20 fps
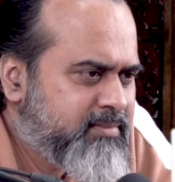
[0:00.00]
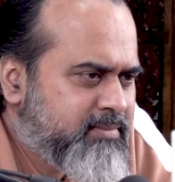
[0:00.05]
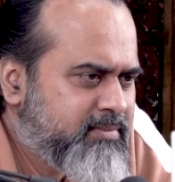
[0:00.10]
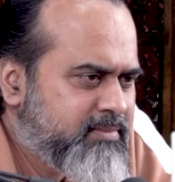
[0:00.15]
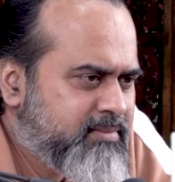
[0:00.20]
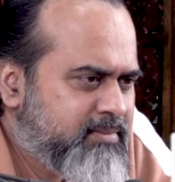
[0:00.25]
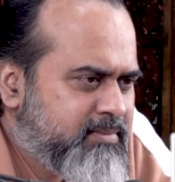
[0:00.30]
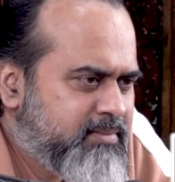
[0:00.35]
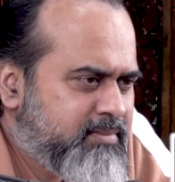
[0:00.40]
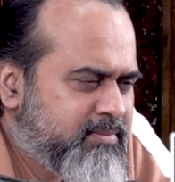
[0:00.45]

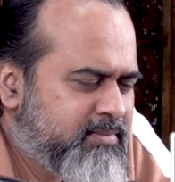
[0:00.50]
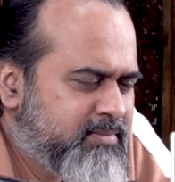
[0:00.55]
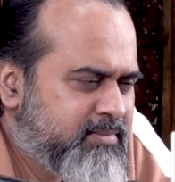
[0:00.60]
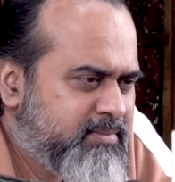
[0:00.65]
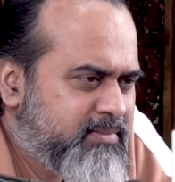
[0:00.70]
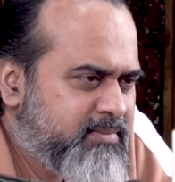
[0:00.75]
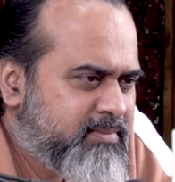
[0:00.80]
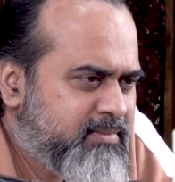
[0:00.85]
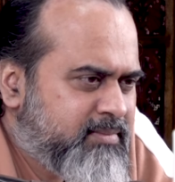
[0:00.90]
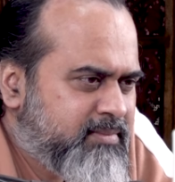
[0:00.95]

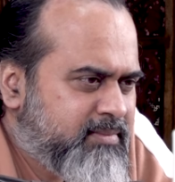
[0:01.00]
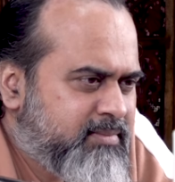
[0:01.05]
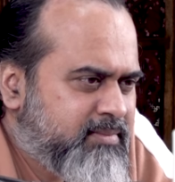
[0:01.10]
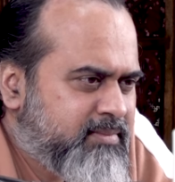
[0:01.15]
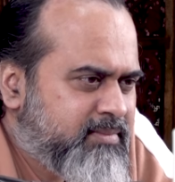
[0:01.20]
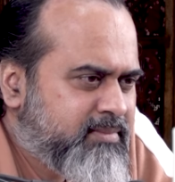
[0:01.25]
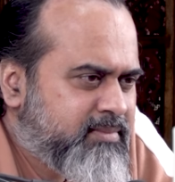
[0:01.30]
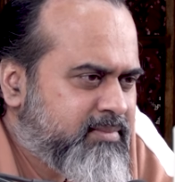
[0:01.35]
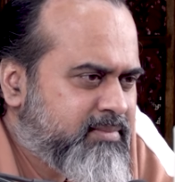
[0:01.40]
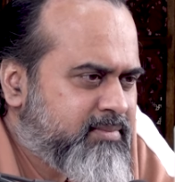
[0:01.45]

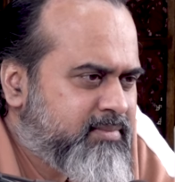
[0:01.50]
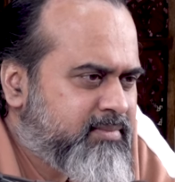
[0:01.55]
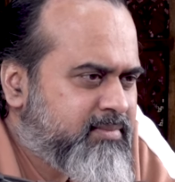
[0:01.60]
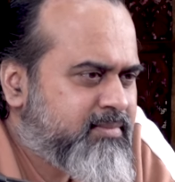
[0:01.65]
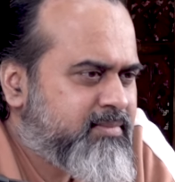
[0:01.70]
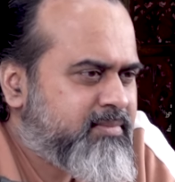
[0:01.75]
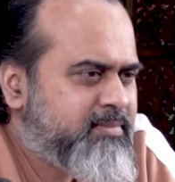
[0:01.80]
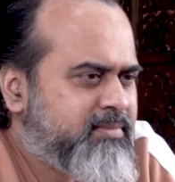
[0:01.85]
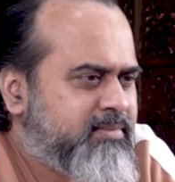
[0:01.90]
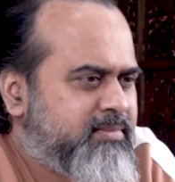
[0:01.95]

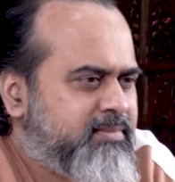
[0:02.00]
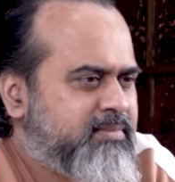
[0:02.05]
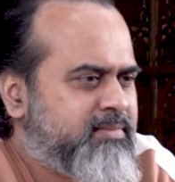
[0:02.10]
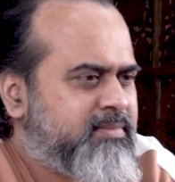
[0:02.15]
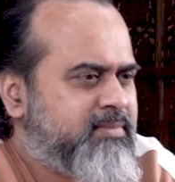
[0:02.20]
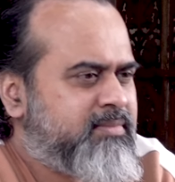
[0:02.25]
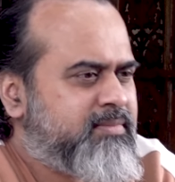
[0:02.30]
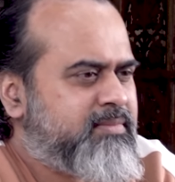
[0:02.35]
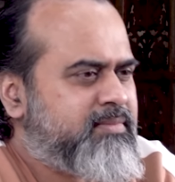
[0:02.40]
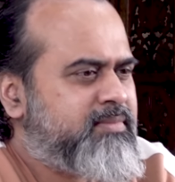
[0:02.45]

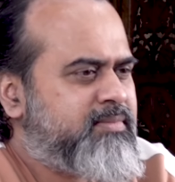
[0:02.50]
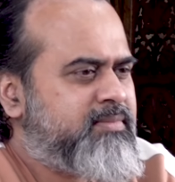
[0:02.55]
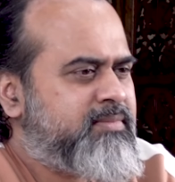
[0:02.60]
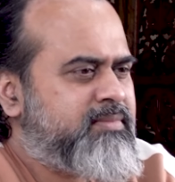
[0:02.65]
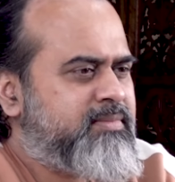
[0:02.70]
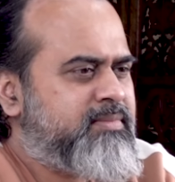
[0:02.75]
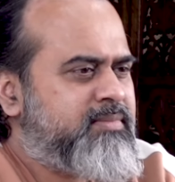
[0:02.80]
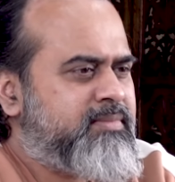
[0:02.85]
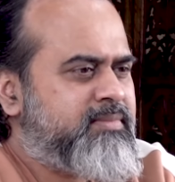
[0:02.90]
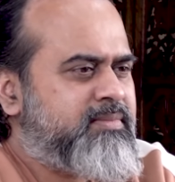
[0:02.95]

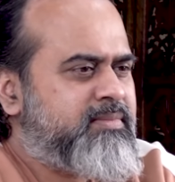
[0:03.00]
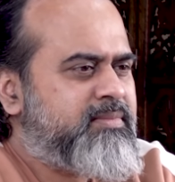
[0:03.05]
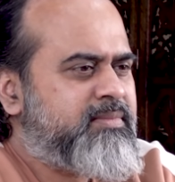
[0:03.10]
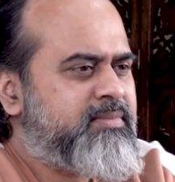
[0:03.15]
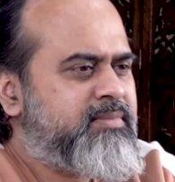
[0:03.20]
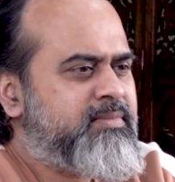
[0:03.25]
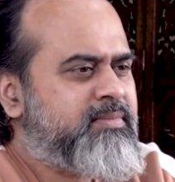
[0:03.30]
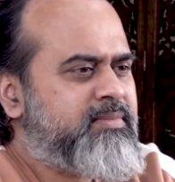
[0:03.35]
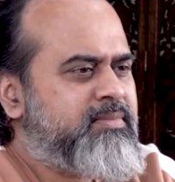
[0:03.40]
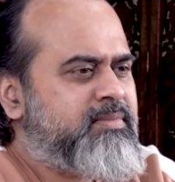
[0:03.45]

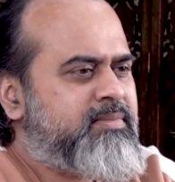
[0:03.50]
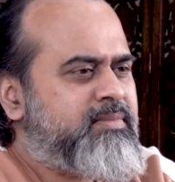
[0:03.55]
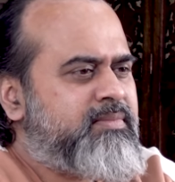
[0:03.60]
(silent)